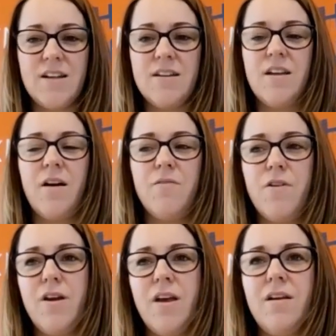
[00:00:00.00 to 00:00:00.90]
And I'm
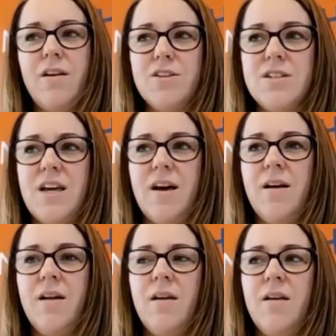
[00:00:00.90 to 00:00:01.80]
very good
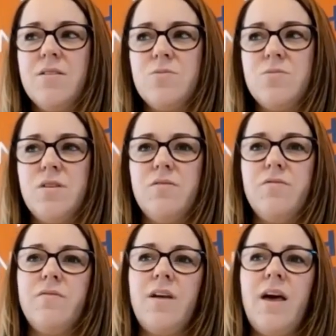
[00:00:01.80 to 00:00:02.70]
at sort of